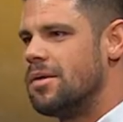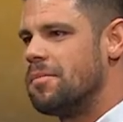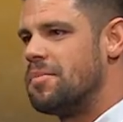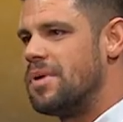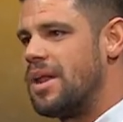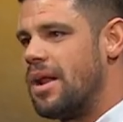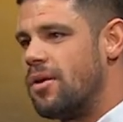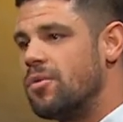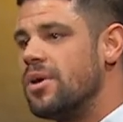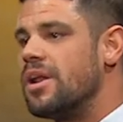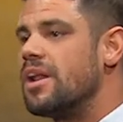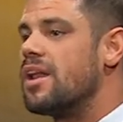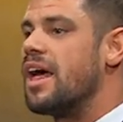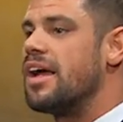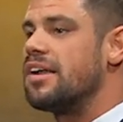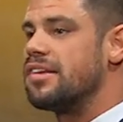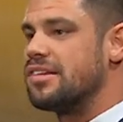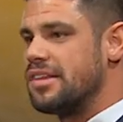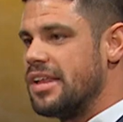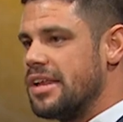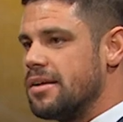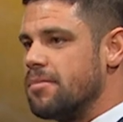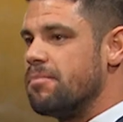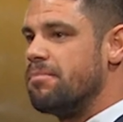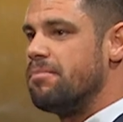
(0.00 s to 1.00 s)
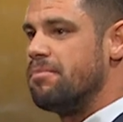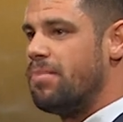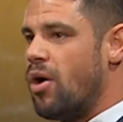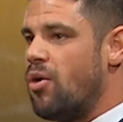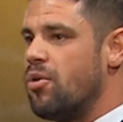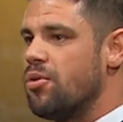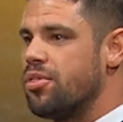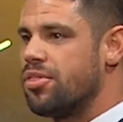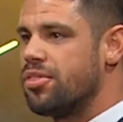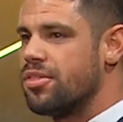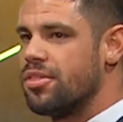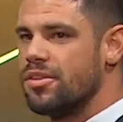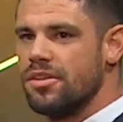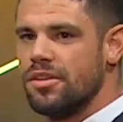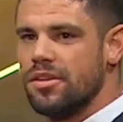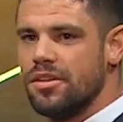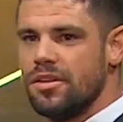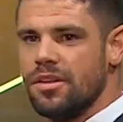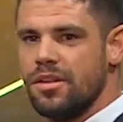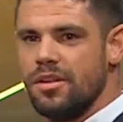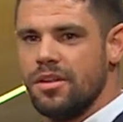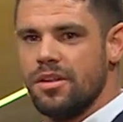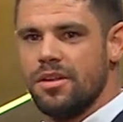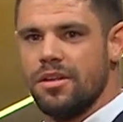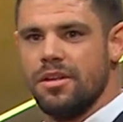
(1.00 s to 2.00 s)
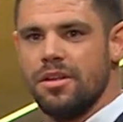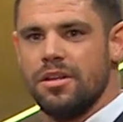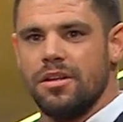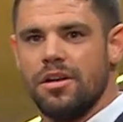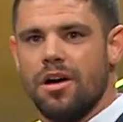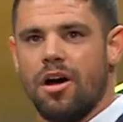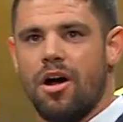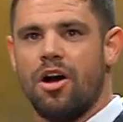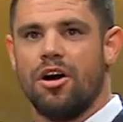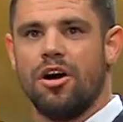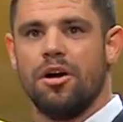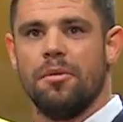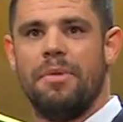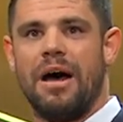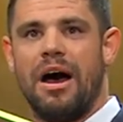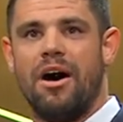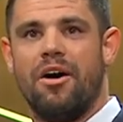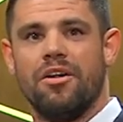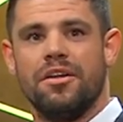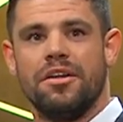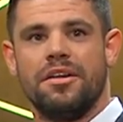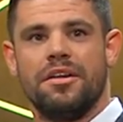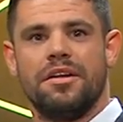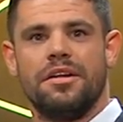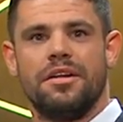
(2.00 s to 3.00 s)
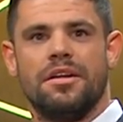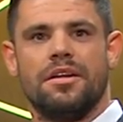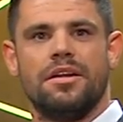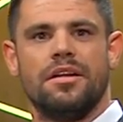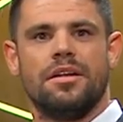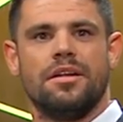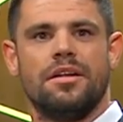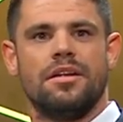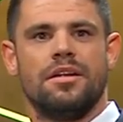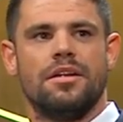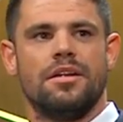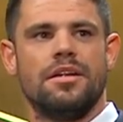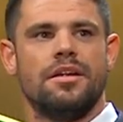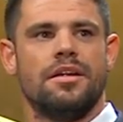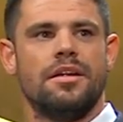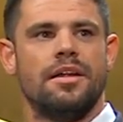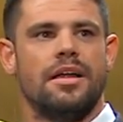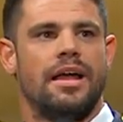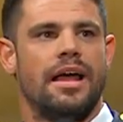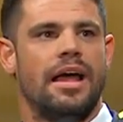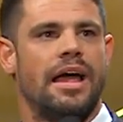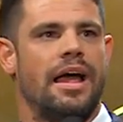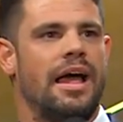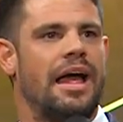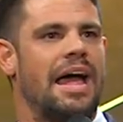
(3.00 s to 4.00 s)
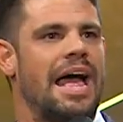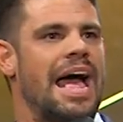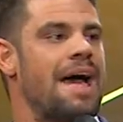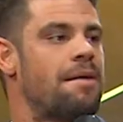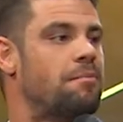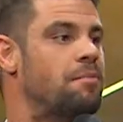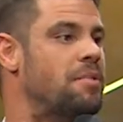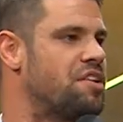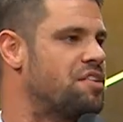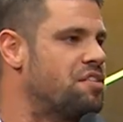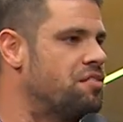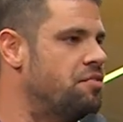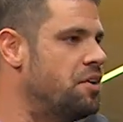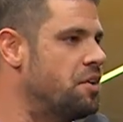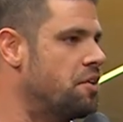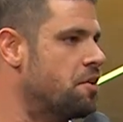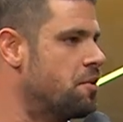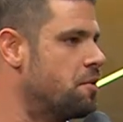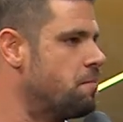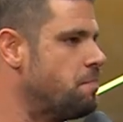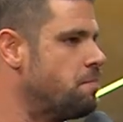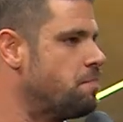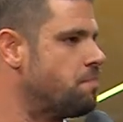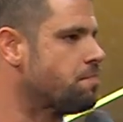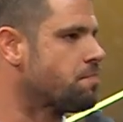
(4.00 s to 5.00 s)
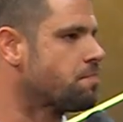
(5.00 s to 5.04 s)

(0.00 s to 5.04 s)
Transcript: But I realized that both are about atmosphere.